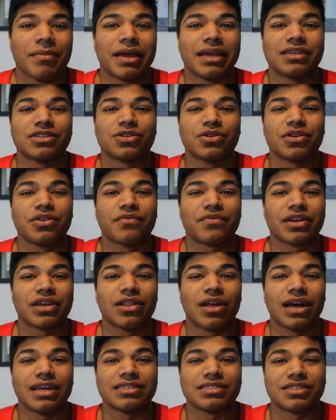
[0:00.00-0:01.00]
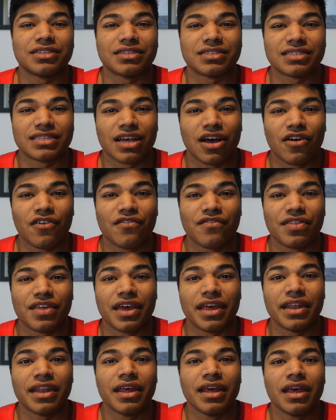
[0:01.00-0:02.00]
make sure you realize to yourself
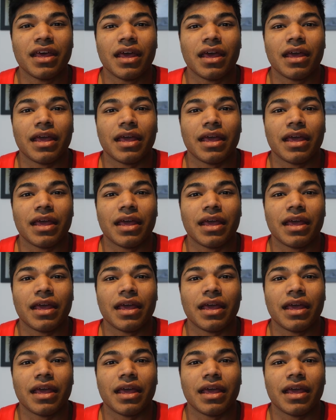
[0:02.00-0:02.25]
that